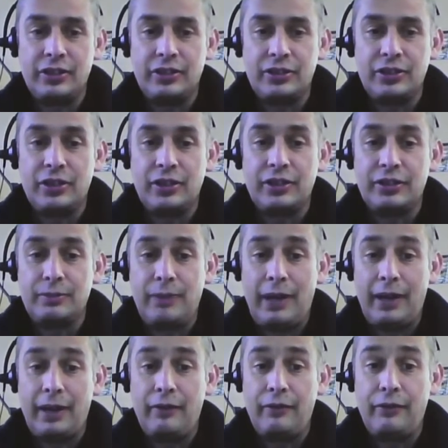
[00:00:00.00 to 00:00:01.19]
And we were able to
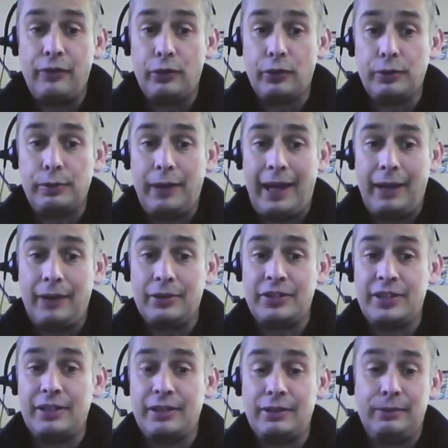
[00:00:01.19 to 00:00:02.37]
find that it provided
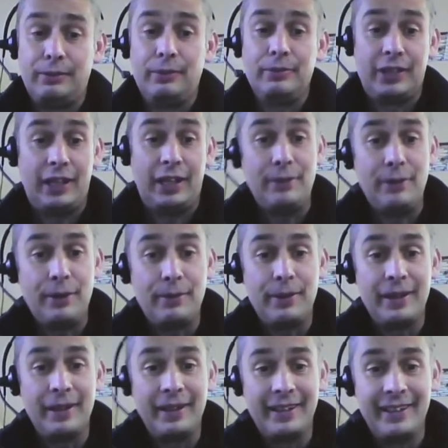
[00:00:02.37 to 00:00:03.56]
a significant benefit for
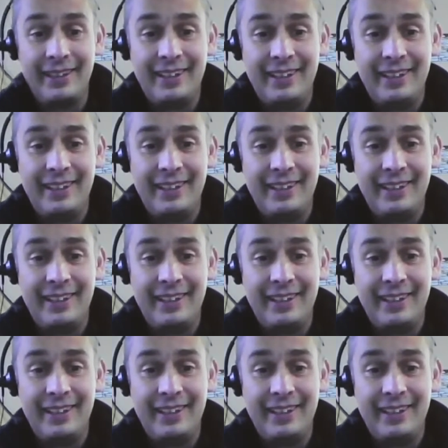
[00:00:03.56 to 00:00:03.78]
staff from